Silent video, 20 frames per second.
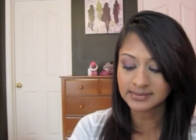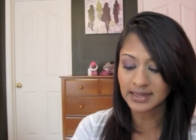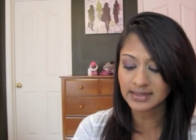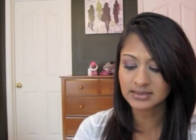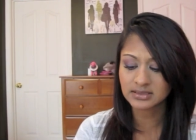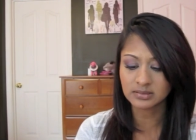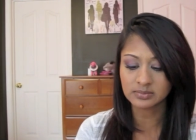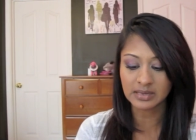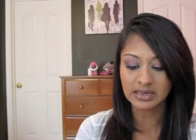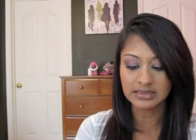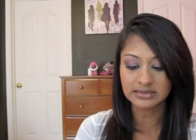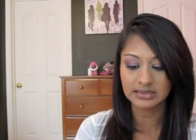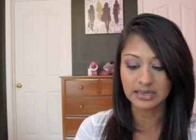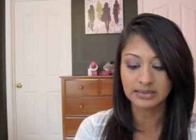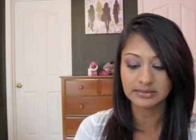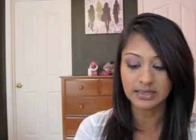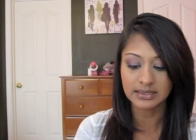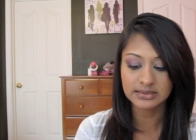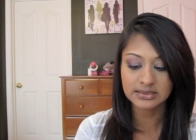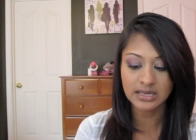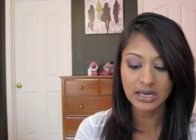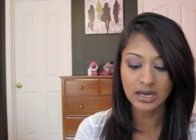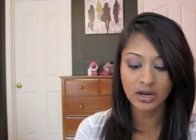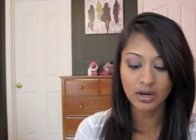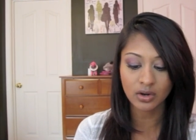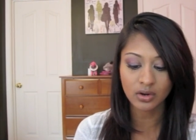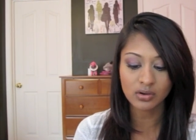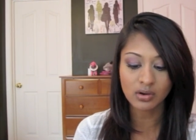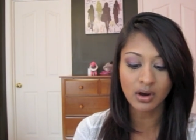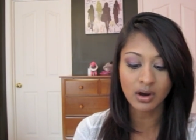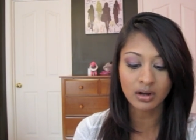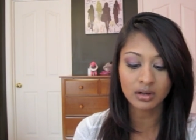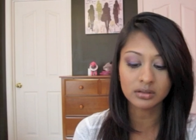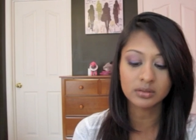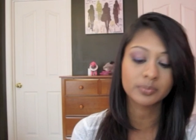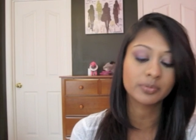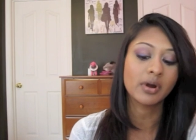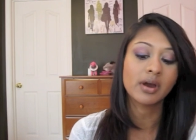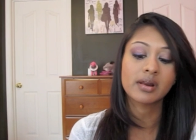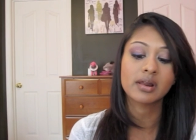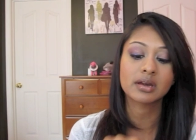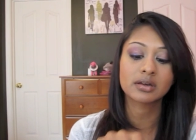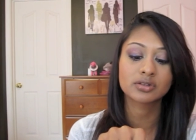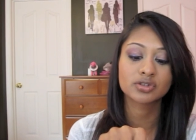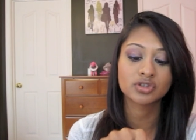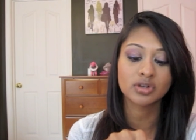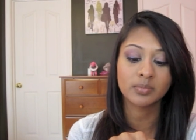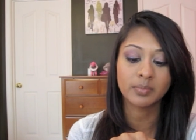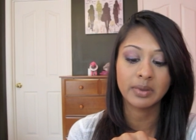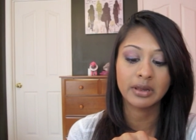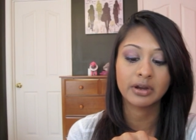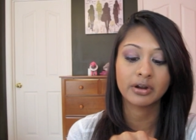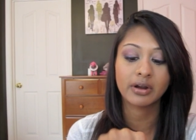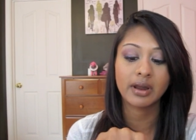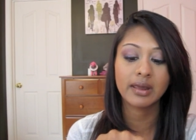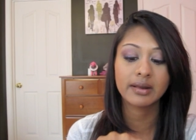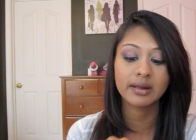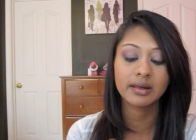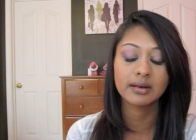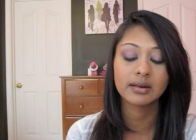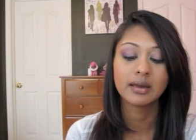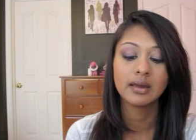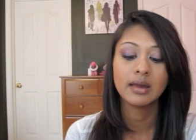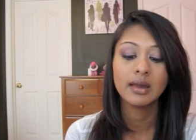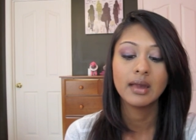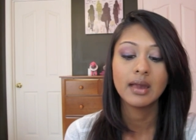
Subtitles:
That's amazing. That's how all products should be created.